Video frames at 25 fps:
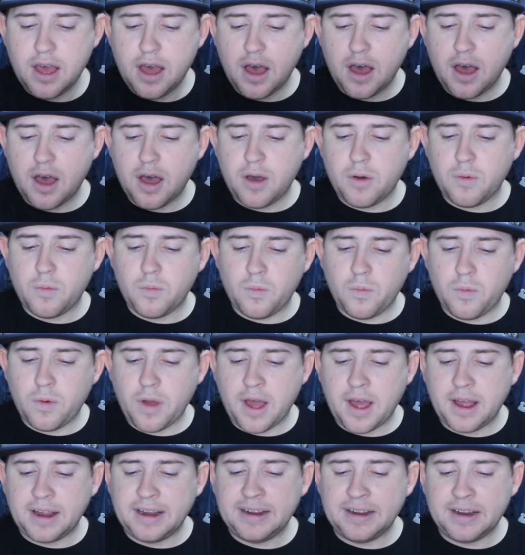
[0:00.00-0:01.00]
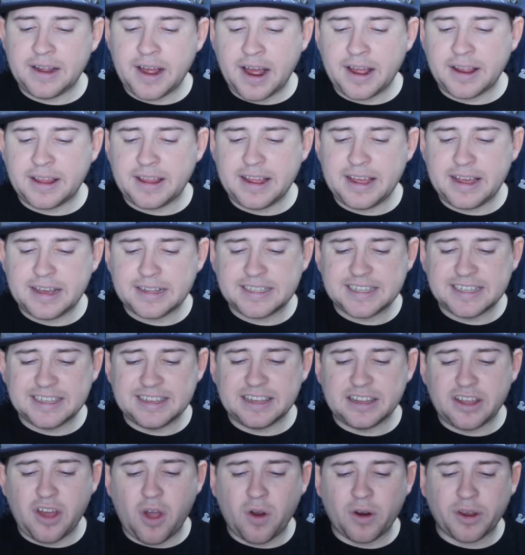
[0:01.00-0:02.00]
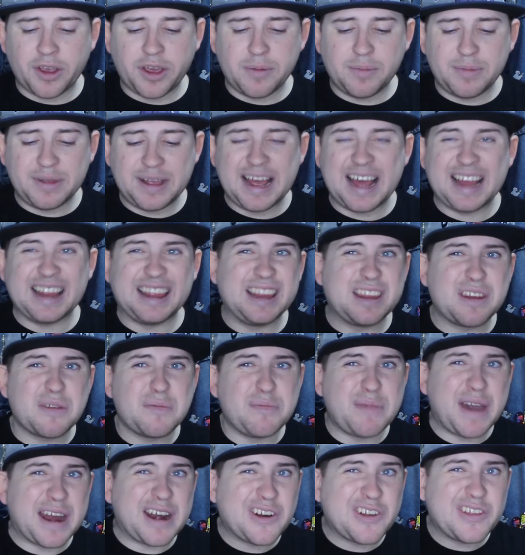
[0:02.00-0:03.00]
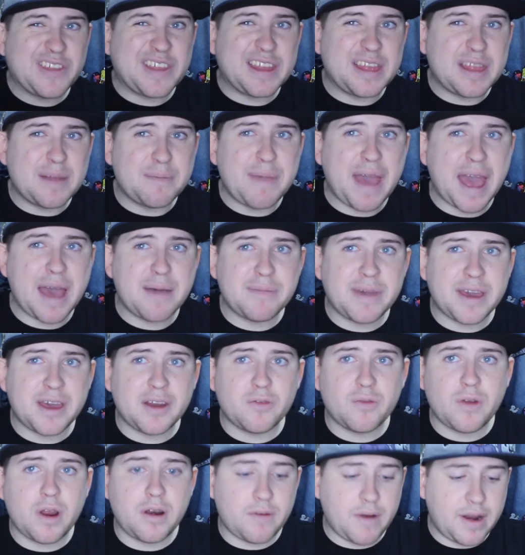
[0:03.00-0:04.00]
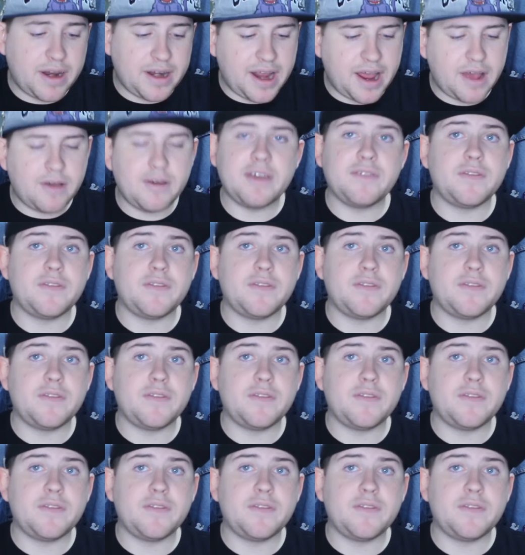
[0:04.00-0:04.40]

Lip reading: I think it's arguably a little better than the Batman run right now,